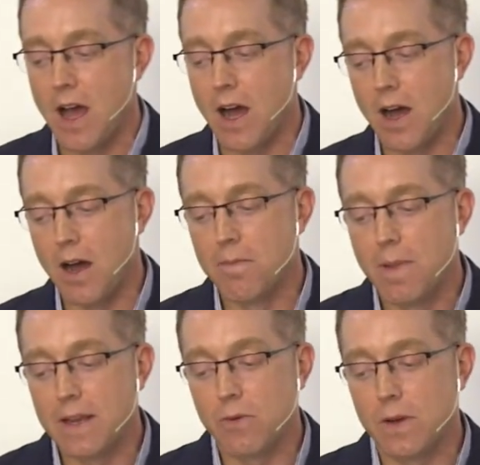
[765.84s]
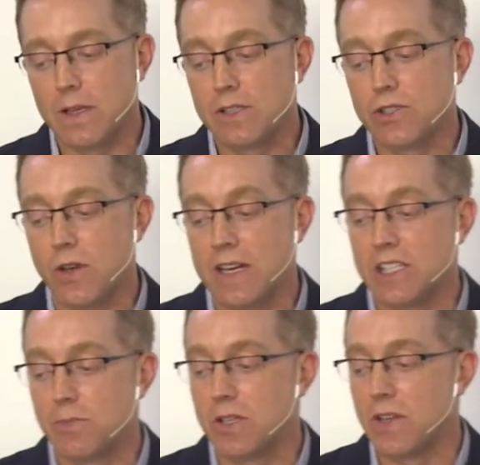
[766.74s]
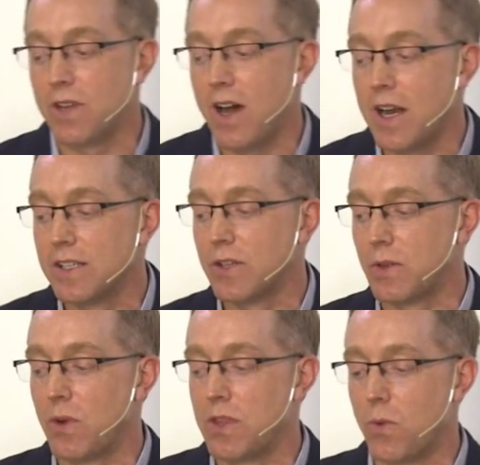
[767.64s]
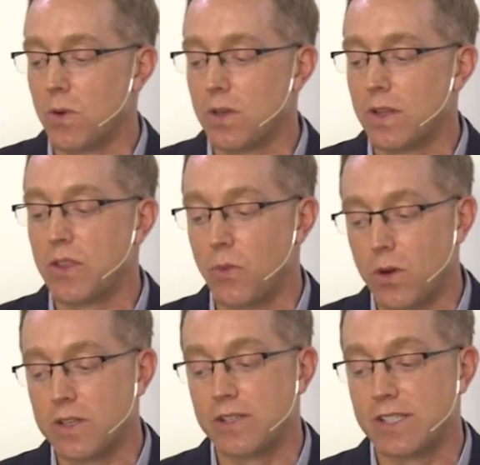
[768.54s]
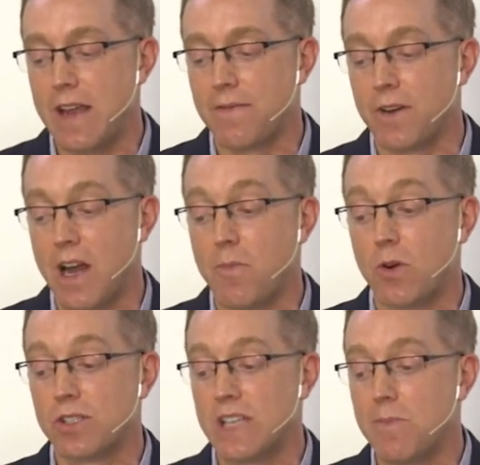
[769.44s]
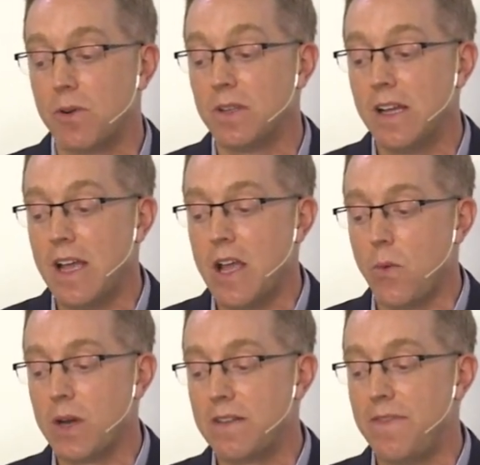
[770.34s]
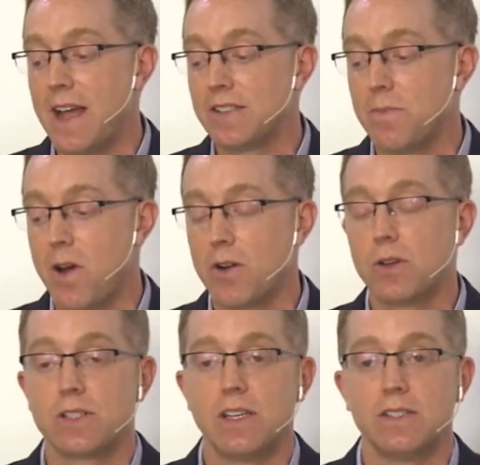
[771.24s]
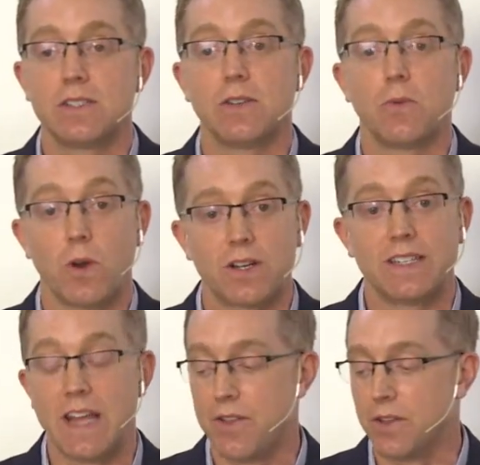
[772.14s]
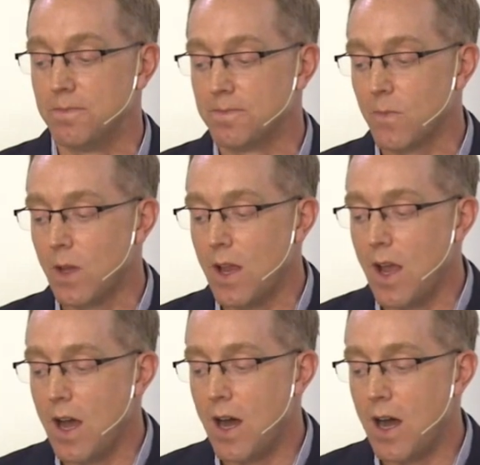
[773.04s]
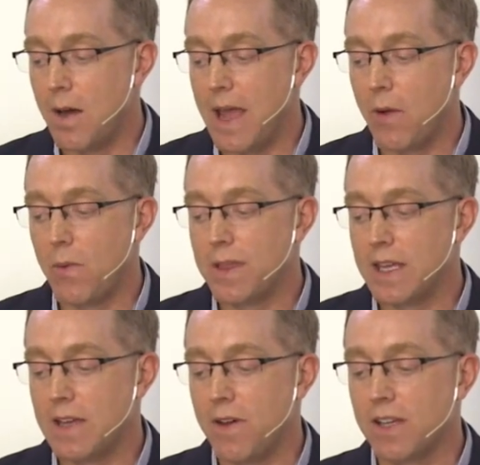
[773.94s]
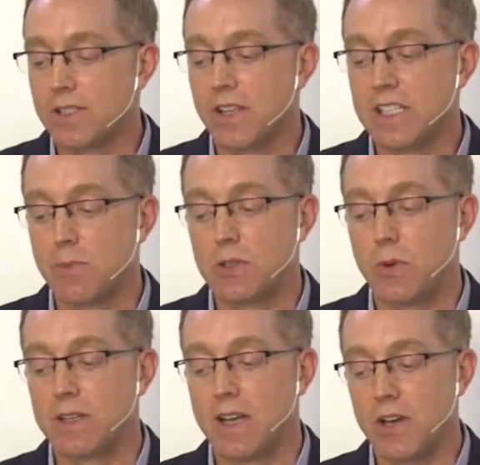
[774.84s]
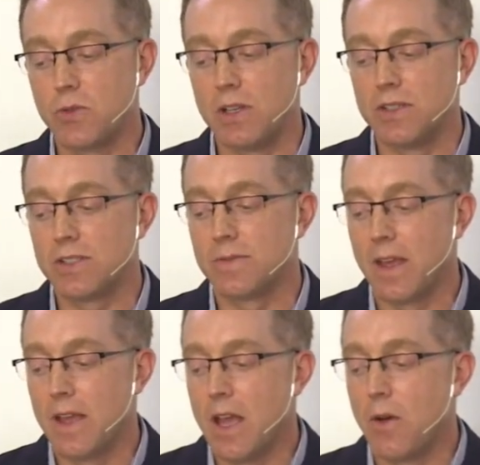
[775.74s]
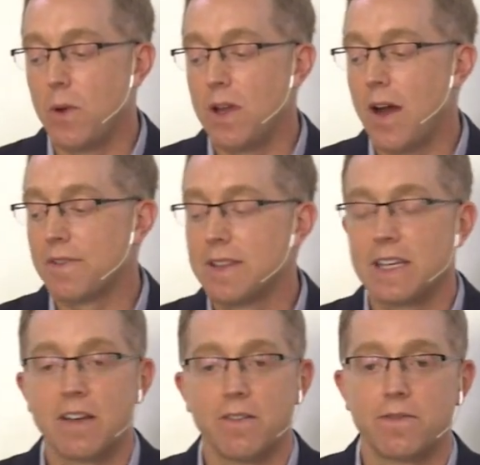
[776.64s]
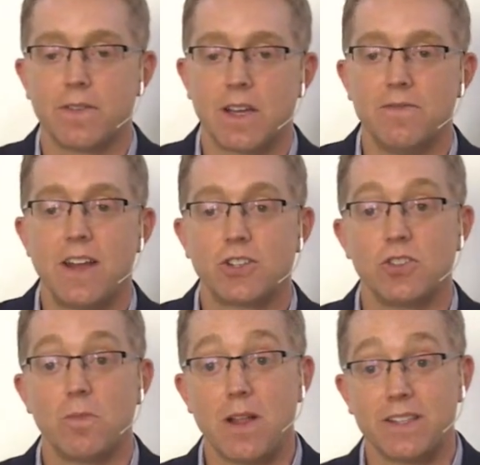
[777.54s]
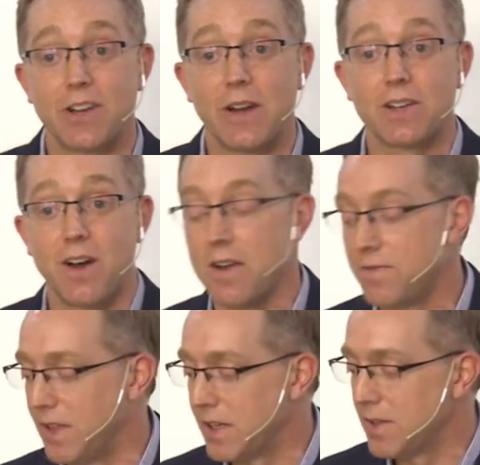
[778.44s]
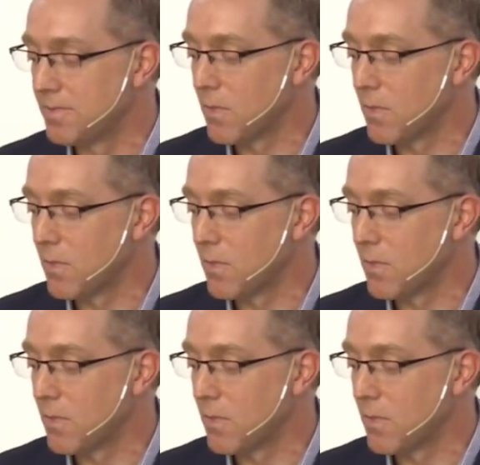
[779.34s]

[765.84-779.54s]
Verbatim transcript: Uh, but history and experience have taught us that, when the world, that the world is safer and more stable when advanced democracies work together. Um, and when we think of hostilities between countries, we often think of conventional military conflict.